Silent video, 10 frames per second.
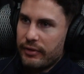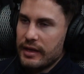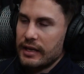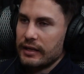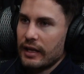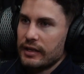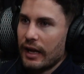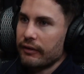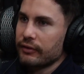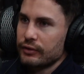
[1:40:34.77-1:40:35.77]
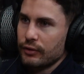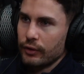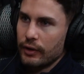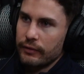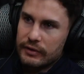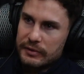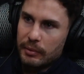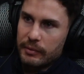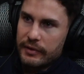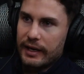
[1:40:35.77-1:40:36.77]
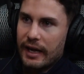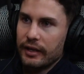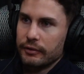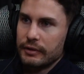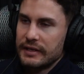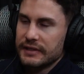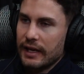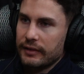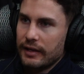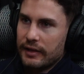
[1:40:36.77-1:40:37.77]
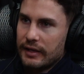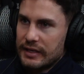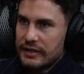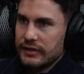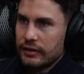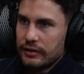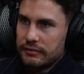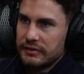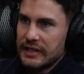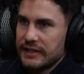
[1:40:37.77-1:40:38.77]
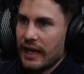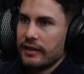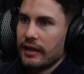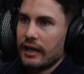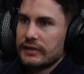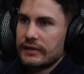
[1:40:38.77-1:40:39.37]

thing that you have control over is probably that calorie intake. It is going to dictate that.